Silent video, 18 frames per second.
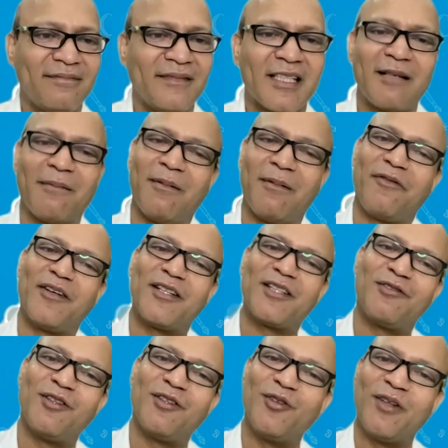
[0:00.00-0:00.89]
Some of
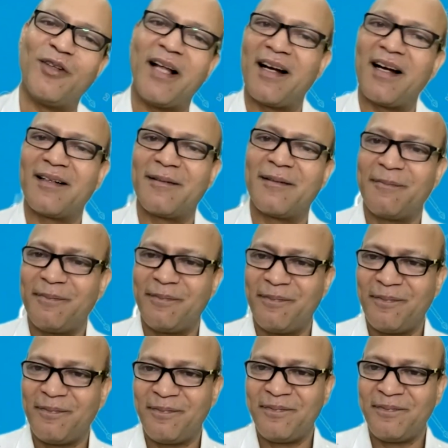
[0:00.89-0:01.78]
us will do that.
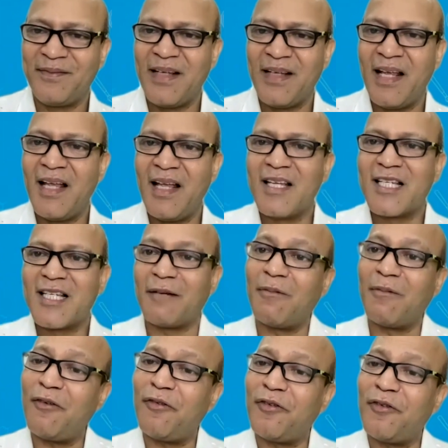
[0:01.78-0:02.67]

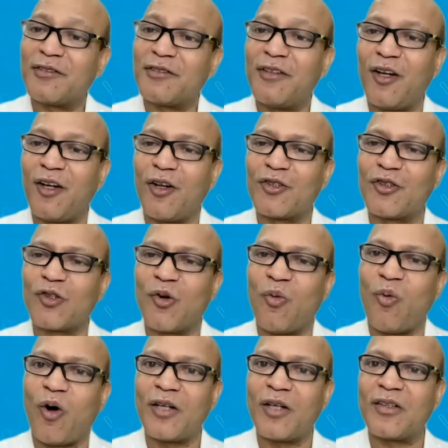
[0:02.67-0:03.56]
Some of us will also
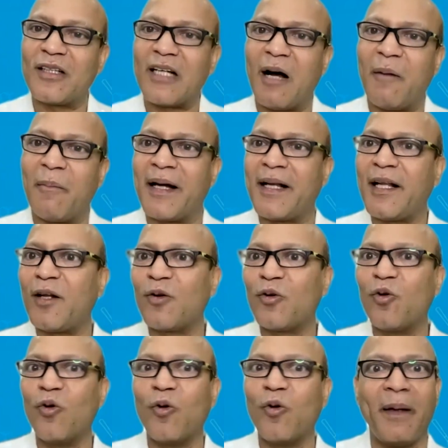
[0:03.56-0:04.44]
watch
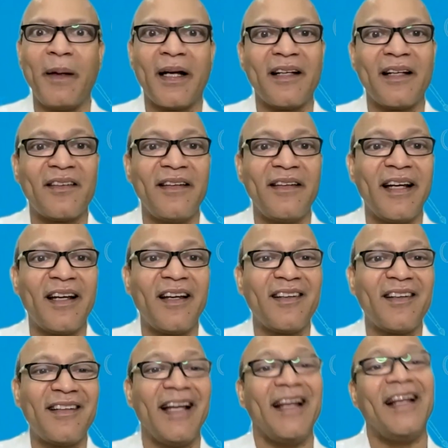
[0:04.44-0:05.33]
hamare group mein kisne
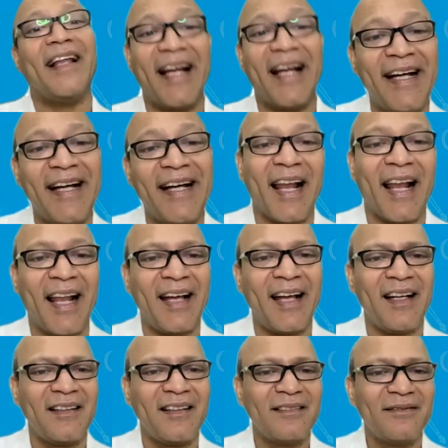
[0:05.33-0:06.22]
kisne nahi dala
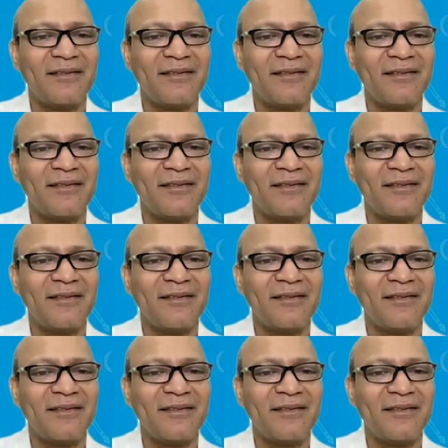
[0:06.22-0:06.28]
hai.